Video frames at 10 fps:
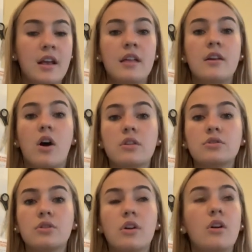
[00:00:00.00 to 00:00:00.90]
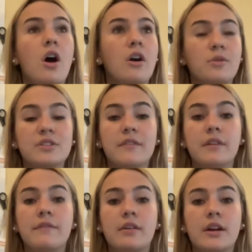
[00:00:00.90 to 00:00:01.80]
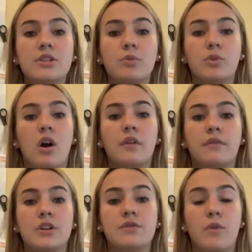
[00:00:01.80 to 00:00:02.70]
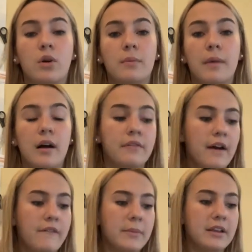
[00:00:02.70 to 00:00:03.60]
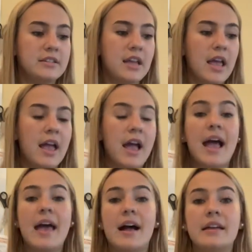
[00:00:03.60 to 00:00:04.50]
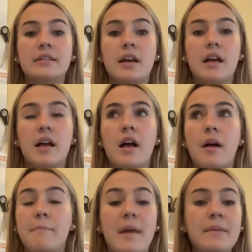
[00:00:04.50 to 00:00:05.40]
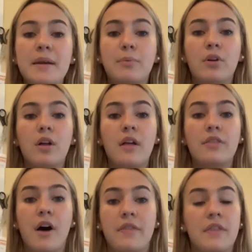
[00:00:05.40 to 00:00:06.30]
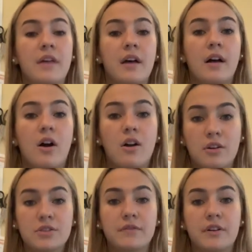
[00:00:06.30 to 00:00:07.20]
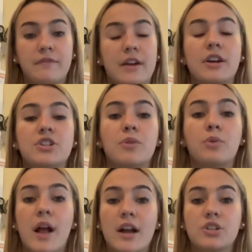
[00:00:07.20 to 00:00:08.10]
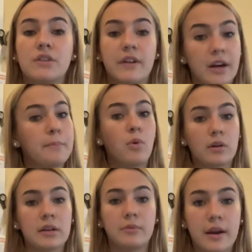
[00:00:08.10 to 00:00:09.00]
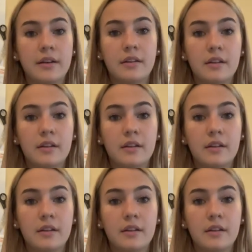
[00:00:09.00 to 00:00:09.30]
The Articles of Confederation were our first form of government, and many people thought that the Articles of Confederation were actually very poorly written,